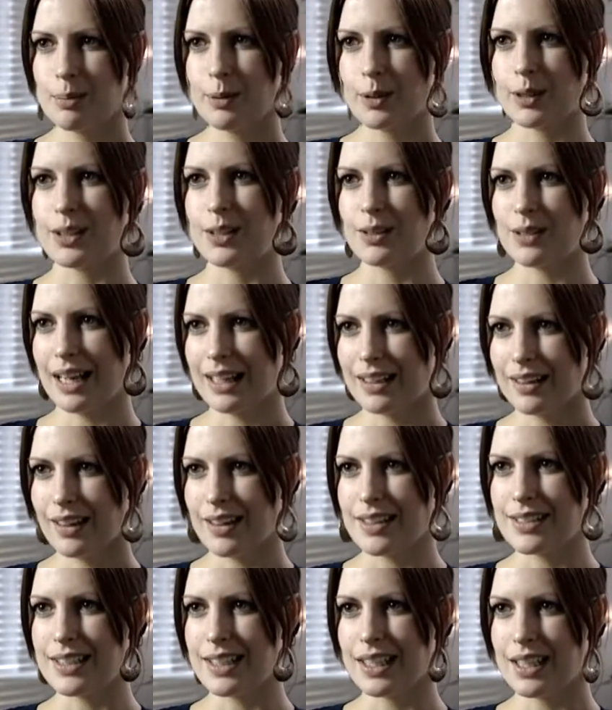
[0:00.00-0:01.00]
a book and you'd
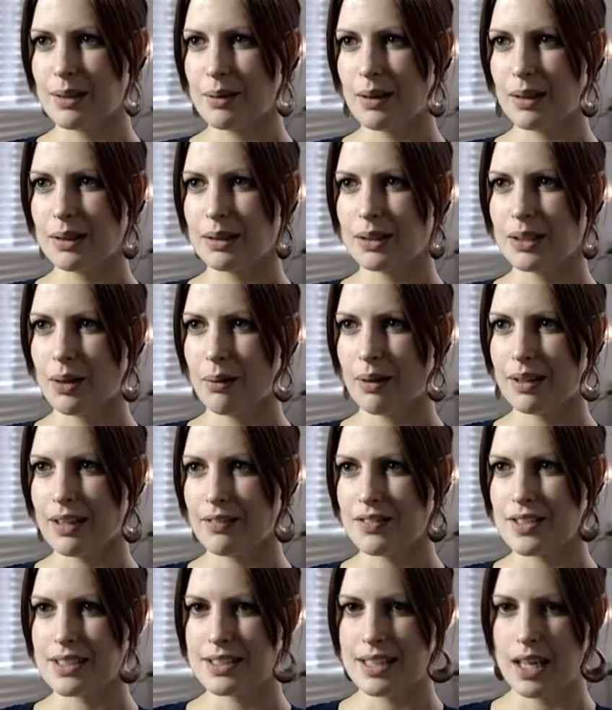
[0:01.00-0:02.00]
analyse it, and it, you know, I'd
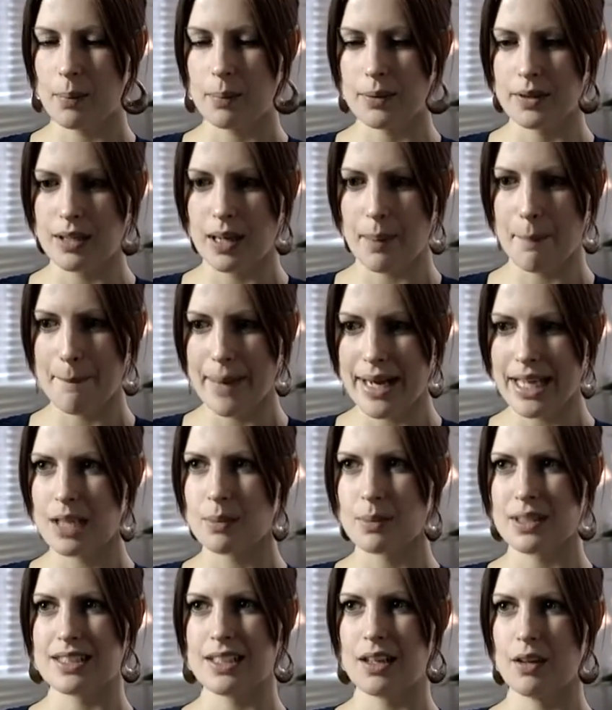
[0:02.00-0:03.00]
have to sit up and
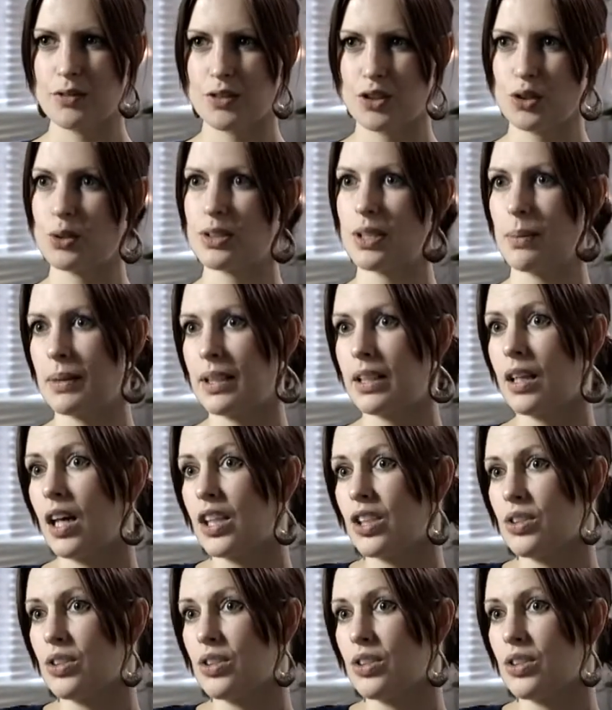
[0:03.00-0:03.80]
make myself do something that I